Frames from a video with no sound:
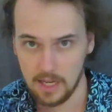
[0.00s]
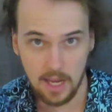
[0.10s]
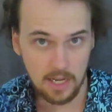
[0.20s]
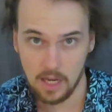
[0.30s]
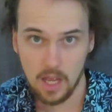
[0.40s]

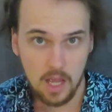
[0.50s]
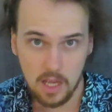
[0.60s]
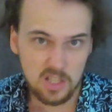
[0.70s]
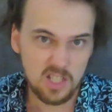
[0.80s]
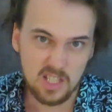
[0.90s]
and
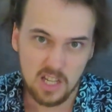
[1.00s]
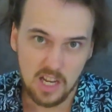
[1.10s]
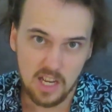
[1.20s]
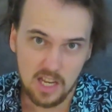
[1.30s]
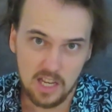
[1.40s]
just
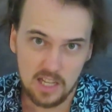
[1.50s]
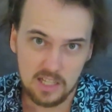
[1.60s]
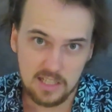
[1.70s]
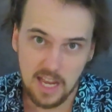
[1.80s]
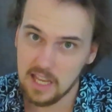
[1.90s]

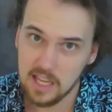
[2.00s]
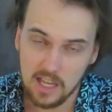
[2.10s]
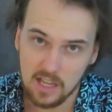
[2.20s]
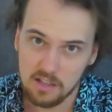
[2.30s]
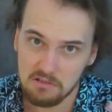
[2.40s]

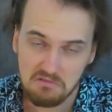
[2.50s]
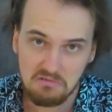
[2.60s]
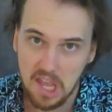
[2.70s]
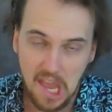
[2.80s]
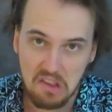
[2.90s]
taking
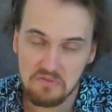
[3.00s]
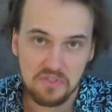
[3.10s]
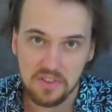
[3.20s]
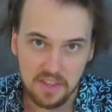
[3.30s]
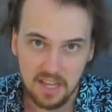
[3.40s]

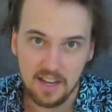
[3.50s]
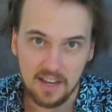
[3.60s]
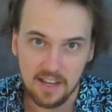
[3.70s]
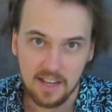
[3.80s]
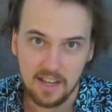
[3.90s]

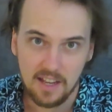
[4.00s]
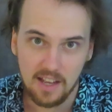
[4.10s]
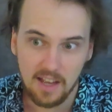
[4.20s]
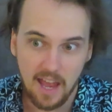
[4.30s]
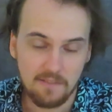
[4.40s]
everything
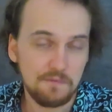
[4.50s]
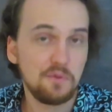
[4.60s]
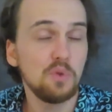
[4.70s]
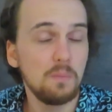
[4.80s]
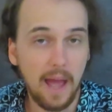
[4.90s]
at
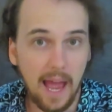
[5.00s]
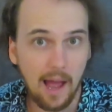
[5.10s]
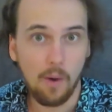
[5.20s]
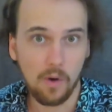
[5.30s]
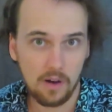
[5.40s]
full
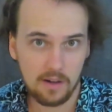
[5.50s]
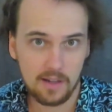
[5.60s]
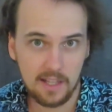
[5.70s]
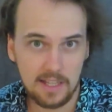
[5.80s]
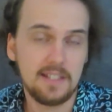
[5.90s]
power
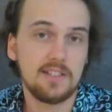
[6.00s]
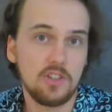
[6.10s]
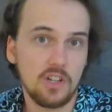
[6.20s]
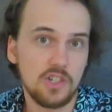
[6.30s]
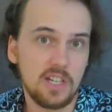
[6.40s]
in this
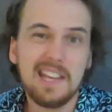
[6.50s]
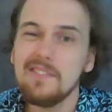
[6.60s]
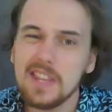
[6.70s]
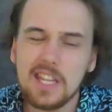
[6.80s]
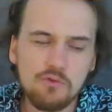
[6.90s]
dungeon.
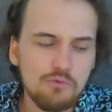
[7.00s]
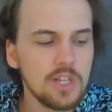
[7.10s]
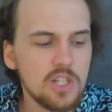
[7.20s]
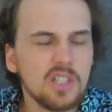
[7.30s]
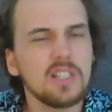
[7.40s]
Even the
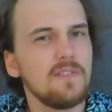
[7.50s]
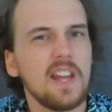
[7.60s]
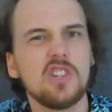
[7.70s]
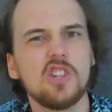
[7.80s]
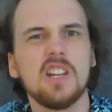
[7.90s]
original
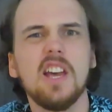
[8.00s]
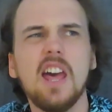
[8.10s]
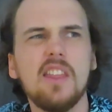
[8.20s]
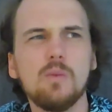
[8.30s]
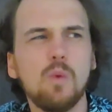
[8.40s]
adventure,
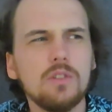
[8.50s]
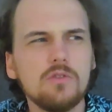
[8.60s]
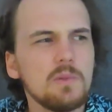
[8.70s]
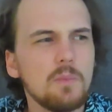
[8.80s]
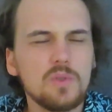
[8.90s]
the Wandering